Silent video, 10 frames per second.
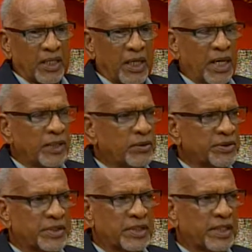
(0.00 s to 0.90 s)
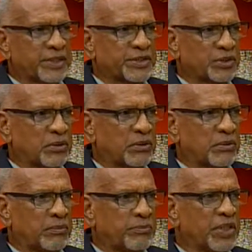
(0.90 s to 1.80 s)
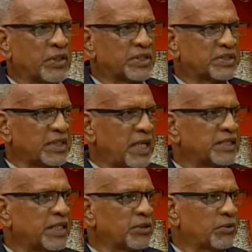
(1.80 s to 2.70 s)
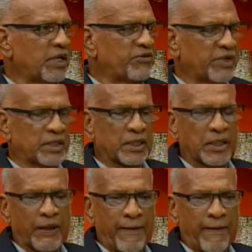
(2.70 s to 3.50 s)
I don't think that is so. Because I'll tell you quite frankly,